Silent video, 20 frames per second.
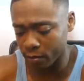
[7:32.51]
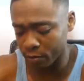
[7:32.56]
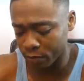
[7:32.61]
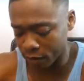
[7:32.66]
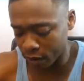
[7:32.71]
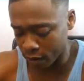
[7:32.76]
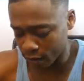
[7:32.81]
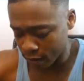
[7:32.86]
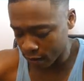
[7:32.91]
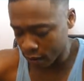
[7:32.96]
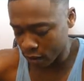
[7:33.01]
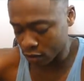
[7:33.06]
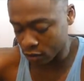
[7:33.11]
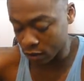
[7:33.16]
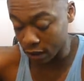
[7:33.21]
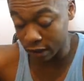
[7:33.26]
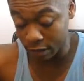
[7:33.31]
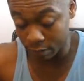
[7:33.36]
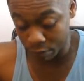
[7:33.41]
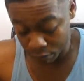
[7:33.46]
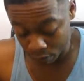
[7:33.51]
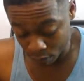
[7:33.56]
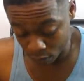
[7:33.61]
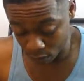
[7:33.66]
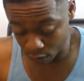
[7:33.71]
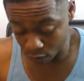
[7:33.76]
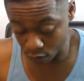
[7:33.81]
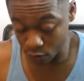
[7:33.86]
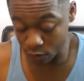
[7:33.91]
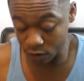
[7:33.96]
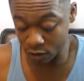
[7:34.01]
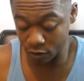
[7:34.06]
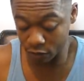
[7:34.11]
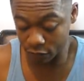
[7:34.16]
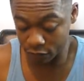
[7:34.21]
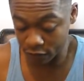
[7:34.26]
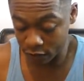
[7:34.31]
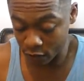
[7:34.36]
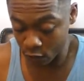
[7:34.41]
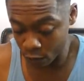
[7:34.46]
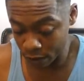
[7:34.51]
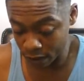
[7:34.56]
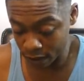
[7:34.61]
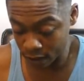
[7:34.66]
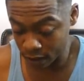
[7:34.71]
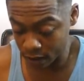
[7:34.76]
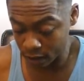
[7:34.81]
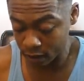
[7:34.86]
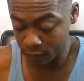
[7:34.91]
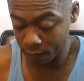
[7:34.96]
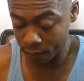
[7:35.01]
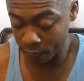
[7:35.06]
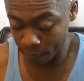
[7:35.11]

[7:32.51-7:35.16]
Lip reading: But so I'd implore doing your thing quickly.